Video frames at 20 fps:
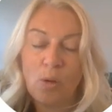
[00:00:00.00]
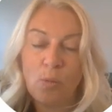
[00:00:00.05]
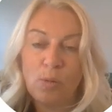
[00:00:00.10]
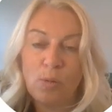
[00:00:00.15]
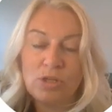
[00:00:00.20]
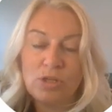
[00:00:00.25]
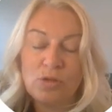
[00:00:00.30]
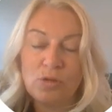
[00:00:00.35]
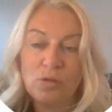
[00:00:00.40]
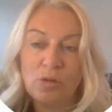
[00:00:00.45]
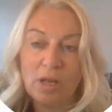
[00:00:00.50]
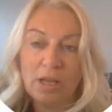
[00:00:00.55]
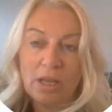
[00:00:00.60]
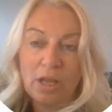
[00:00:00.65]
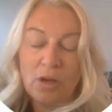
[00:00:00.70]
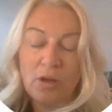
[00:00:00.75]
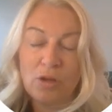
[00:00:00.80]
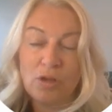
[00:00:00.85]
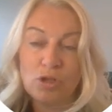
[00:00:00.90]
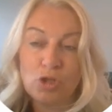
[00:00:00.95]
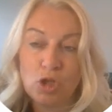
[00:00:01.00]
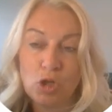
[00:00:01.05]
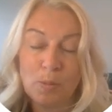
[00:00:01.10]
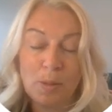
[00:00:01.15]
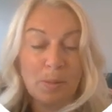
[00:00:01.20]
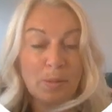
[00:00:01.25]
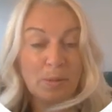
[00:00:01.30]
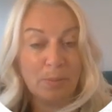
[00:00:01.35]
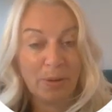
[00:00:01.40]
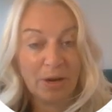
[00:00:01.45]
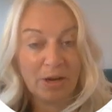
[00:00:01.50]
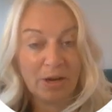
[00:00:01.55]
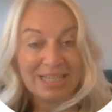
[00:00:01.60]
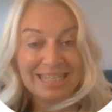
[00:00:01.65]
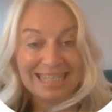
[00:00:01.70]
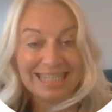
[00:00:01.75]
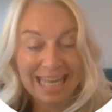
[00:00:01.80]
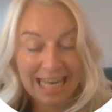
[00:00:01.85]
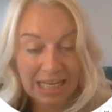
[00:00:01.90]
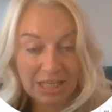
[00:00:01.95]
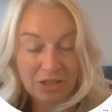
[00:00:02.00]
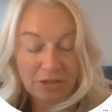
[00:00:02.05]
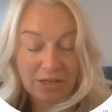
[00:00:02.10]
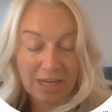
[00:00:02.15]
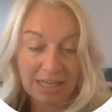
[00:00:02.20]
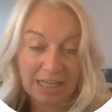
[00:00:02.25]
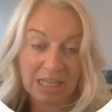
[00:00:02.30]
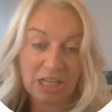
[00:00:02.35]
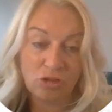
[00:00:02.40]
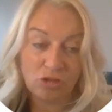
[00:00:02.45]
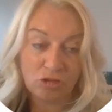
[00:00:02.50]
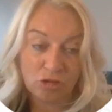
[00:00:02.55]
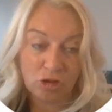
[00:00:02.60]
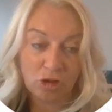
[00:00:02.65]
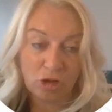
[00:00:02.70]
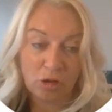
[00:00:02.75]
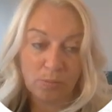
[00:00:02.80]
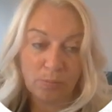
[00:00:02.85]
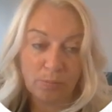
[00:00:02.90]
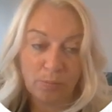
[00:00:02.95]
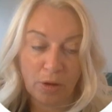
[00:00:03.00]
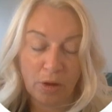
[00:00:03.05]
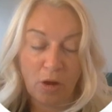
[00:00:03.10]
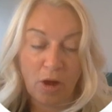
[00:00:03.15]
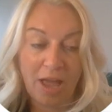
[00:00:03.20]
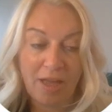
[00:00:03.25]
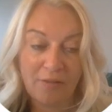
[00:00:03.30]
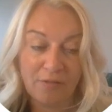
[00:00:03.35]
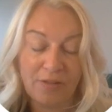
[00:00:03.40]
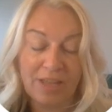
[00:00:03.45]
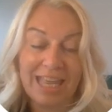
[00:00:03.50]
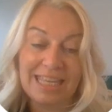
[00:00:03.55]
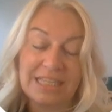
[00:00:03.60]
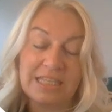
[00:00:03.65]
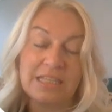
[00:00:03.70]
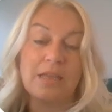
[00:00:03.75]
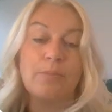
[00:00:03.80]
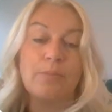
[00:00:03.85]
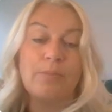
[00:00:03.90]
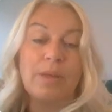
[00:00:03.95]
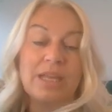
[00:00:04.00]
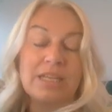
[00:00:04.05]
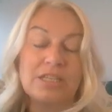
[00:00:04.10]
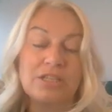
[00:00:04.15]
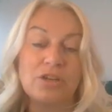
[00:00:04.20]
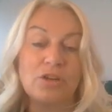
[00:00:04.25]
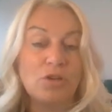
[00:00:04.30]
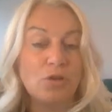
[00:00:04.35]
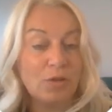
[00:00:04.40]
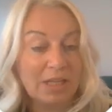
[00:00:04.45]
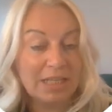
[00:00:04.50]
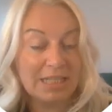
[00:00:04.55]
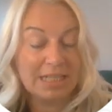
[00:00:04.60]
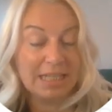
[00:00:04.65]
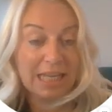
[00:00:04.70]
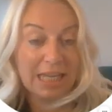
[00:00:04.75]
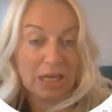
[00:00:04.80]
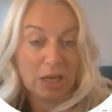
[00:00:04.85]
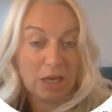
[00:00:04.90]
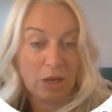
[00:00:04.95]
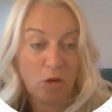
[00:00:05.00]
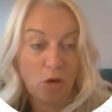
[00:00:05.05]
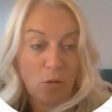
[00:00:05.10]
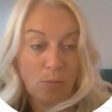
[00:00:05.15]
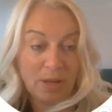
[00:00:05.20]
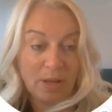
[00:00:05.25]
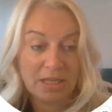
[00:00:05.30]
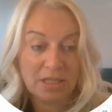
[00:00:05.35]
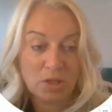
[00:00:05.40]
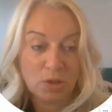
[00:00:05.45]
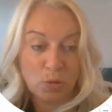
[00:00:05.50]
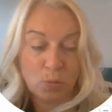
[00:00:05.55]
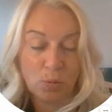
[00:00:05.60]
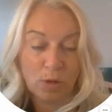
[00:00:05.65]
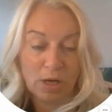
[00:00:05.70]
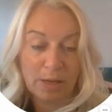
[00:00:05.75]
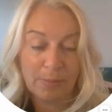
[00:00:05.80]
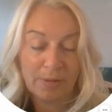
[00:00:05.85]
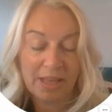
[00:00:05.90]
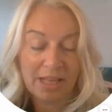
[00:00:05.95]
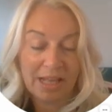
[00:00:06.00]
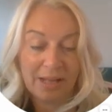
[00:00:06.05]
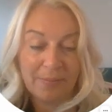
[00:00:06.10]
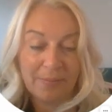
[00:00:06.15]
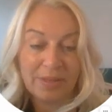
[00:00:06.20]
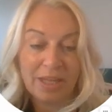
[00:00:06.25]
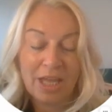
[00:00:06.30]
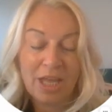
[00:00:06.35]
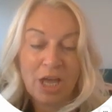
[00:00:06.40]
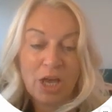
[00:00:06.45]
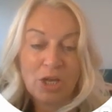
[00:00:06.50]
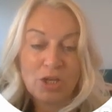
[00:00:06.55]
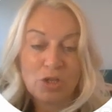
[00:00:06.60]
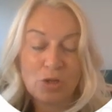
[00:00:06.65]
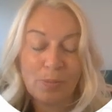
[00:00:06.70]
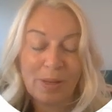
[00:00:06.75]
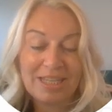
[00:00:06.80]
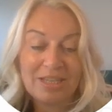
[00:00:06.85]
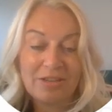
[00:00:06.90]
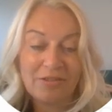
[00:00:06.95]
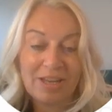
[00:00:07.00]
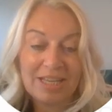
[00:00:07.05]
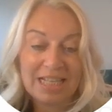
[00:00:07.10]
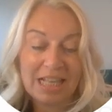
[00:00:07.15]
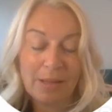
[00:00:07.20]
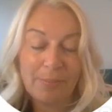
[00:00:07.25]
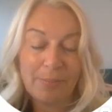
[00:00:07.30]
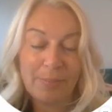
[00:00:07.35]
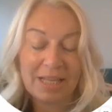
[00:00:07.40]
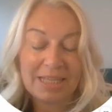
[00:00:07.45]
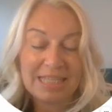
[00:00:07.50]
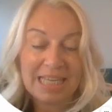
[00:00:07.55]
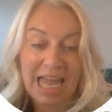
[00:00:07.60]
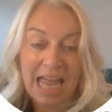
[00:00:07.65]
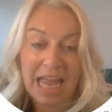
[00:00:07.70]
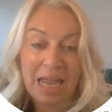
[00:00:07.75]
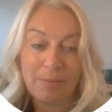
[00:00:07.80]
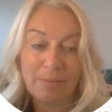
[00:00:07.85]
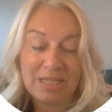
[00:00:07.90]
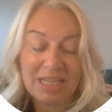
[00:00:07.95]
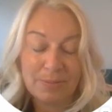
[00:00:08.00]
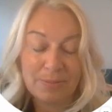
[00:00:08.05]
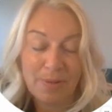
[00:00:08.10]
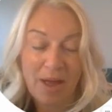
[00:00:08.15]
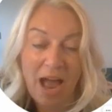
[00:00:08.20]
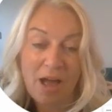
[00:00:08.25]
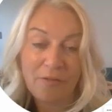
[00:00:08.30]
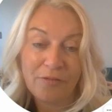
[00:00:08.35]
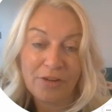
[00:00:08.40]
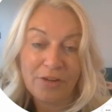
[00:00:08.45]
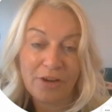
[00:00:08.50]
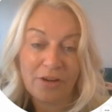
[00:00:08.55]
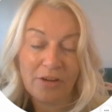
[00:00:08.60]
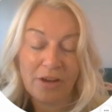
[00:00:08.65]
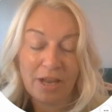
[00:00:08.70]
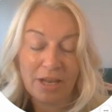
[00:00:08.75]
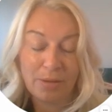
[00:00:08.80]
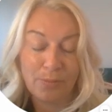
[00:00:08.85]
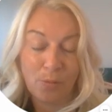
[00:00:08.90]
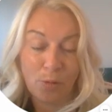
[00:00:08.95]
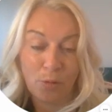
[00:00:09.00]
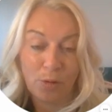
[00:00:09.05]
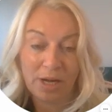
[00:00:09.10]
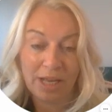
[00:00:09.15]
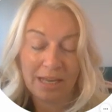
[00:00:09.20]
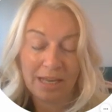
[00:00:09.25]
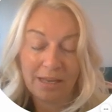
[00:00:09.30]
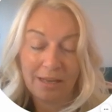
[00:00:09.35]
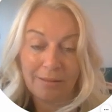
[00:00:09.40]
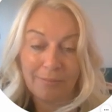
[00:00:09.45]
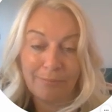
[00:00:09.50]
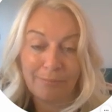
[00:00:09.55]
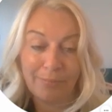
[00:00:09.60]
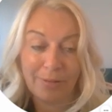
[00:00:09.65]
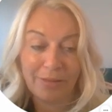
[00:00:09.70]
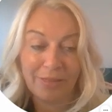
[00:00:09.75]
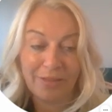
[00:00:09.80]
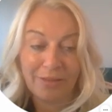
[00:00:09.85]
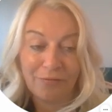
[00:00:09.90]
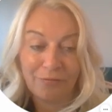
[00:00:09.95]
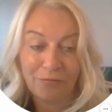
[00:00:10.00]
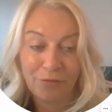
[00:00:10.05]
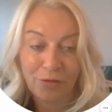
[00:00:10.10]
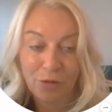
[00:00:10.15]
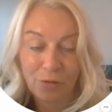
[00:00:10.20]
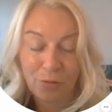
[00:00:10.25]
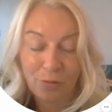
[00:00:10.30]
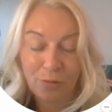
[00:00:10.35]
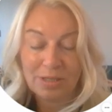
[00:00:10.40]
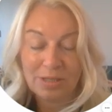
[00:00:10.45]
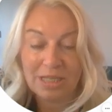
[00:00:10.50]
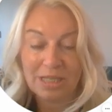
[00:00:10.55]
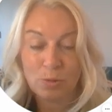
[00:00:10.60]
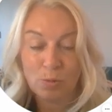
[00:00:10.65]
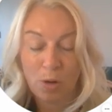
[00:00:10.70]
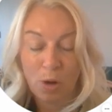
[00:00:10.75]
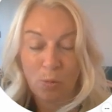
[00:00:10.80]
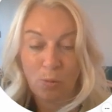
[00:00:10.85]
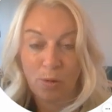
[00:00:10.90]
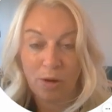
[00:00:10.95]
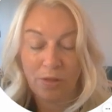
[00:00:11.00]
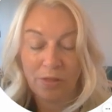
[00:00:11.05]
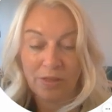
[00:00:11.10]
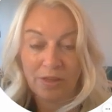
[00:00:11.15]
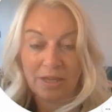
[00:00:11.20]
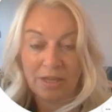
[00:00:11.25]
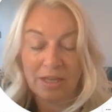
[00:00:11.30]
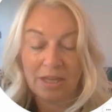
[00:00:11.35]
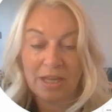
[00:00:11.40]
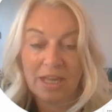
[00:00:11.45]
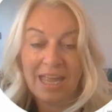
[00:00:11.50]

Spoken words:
We do allow 2 people per sector in each group, but if it is a competitor, you don't need to like and comment, so don't worry about that. So basically, there's a little bit of time. It takes about half an hour in the morning, but the views is well worth it.